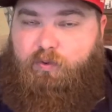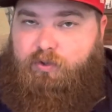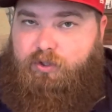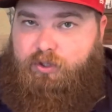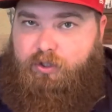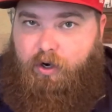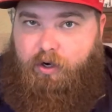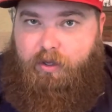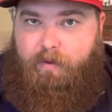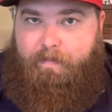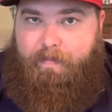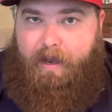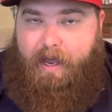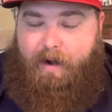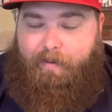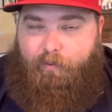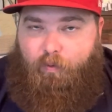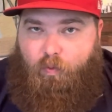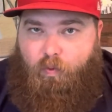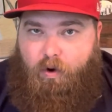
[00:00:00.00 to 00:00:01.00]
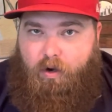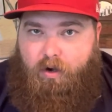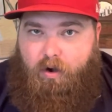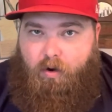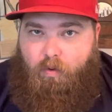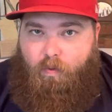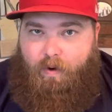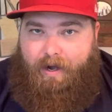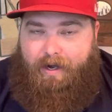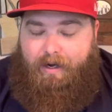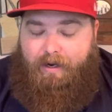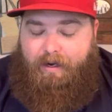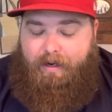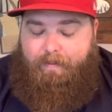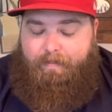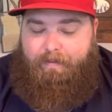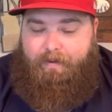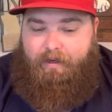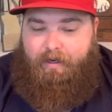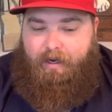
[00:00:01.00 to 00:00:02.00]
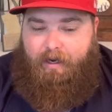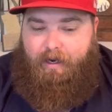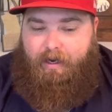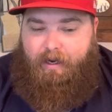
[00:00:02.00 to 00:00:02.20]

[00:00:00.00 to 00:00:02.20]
We'll start at the bottom and work our way up.